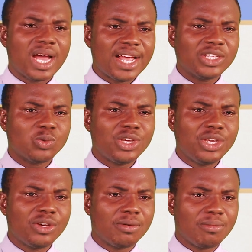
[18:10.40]

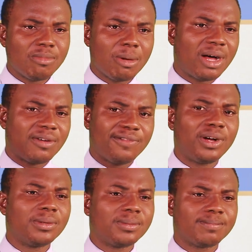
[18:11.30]
Answering your mobile
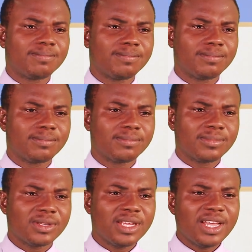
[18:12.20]
phone.
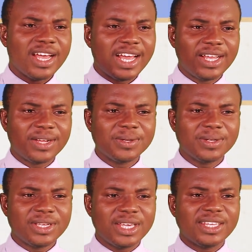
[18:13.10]
Hello
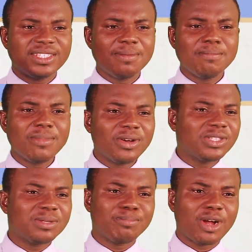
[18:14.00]
is the
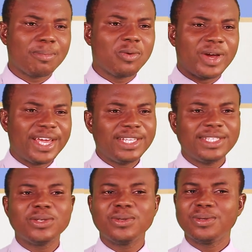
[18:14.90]
most proper way
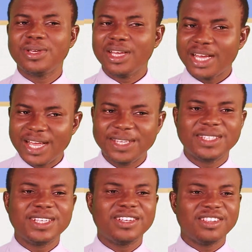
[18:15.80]
to
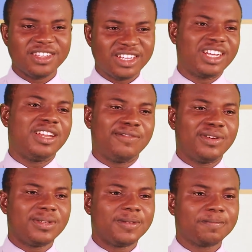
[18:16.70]
answer the
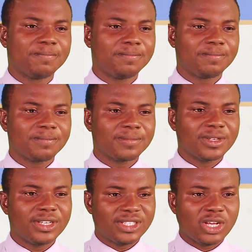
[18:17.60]
telephone.
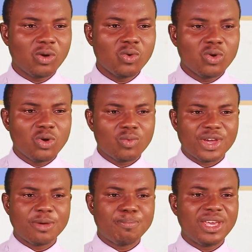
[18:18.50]
So
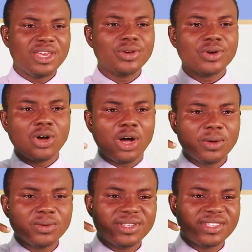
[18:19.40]
when you pick your
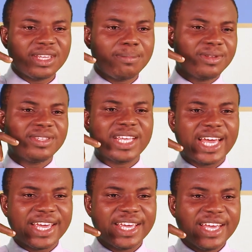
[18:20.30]
call, simply
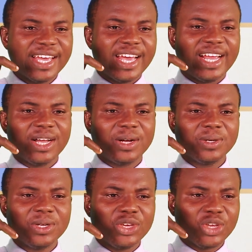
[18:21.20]
say hello,
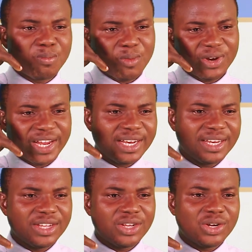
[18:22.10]
good morning,
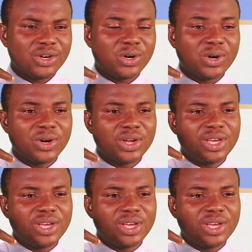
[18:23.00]
or